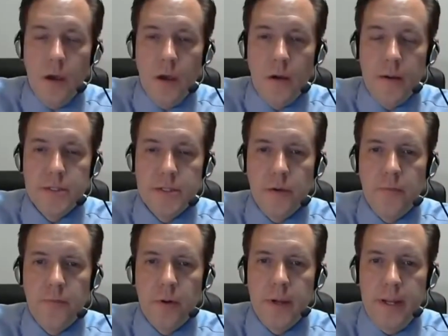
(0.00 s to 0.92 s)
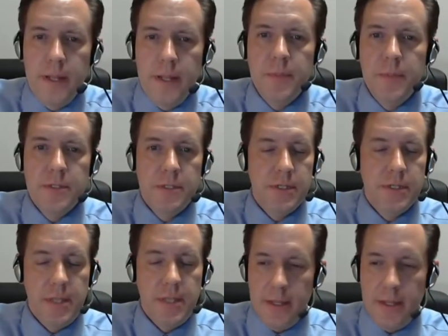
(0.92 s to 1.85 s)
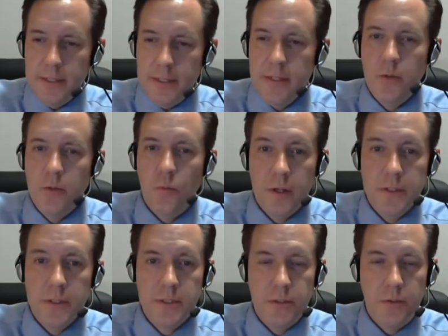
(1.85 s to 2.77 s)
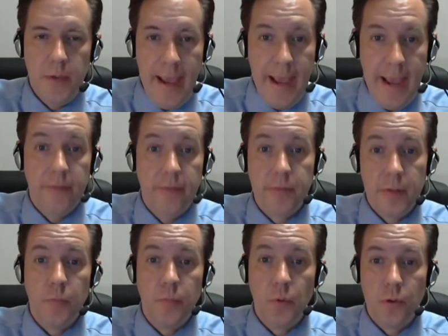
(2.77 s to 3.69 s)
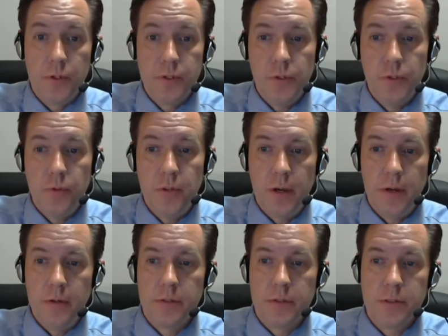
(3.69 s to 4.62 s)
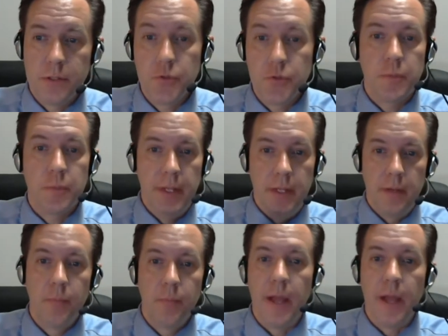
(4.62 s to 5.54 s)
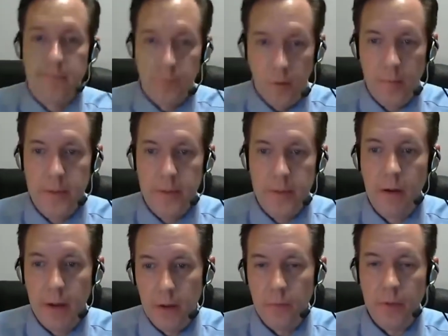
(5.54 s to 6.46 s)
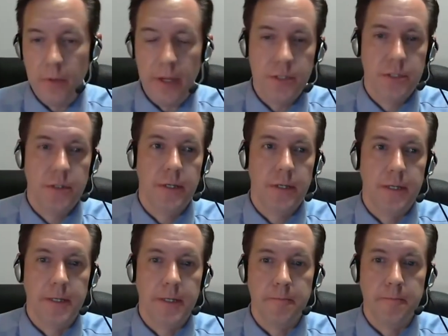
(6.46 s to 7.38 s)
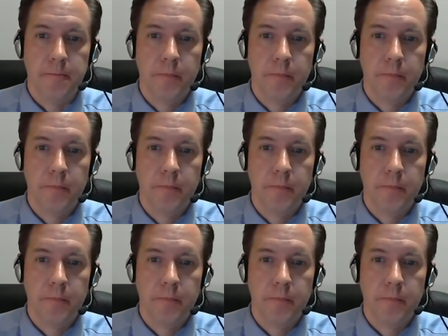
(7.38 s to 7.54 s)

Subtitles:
All right, so for any business that wants to add Flipboard to their social media platform, their outreach, how